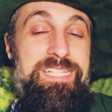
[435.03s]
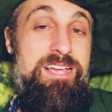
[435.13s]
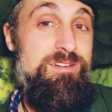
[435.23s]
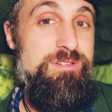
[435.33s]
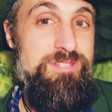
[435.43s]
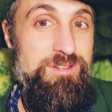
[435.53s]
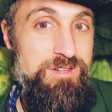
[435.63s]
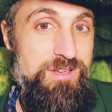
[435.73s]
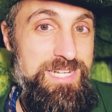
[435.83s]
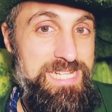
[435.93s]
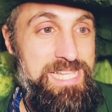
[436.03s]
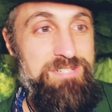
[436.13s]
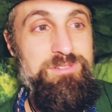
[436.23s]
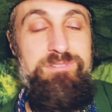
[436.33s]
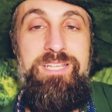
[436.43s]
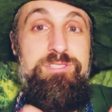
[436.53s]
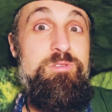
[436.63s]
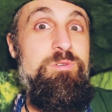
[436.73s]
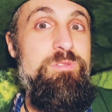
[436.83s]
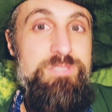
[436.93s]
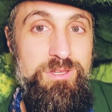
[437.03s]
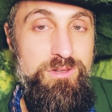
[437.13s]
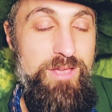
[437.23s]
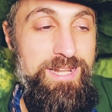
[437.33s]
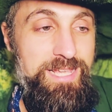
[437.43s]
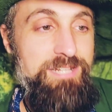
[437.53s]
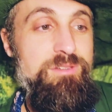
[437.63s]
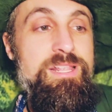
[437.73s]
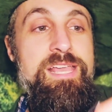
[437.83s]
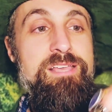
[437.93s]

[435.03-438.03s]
Doctors don't know how to handle it, right? Schools don't know how to handle it.